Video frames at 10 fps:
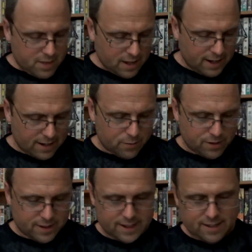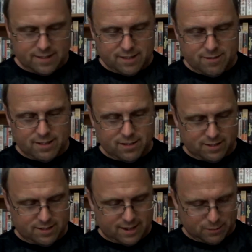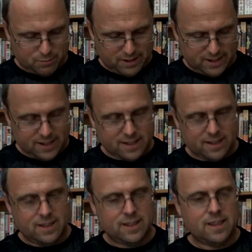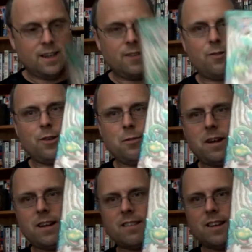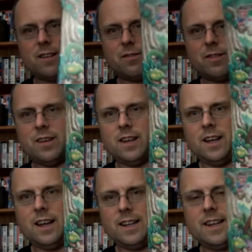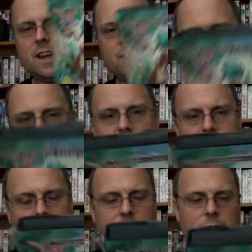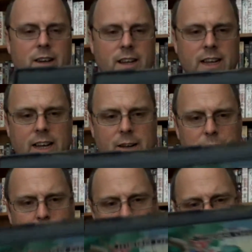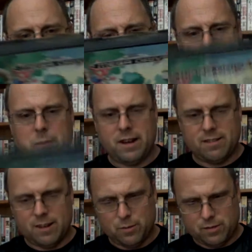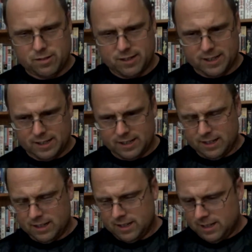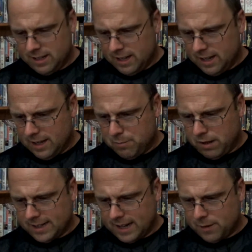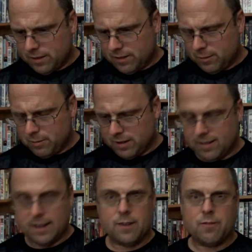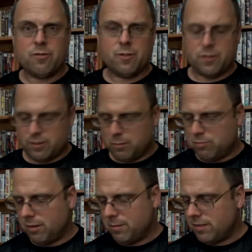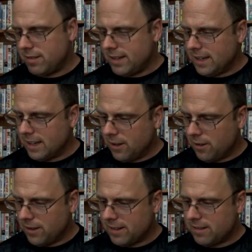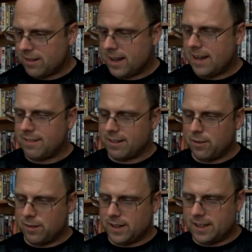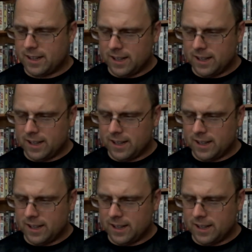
next one is the original Tasmania for the Mega Drive. I did have this. Now, back when the Mega Drive was still battling out with the Super Nintendo for supremacy, I got this cartridge only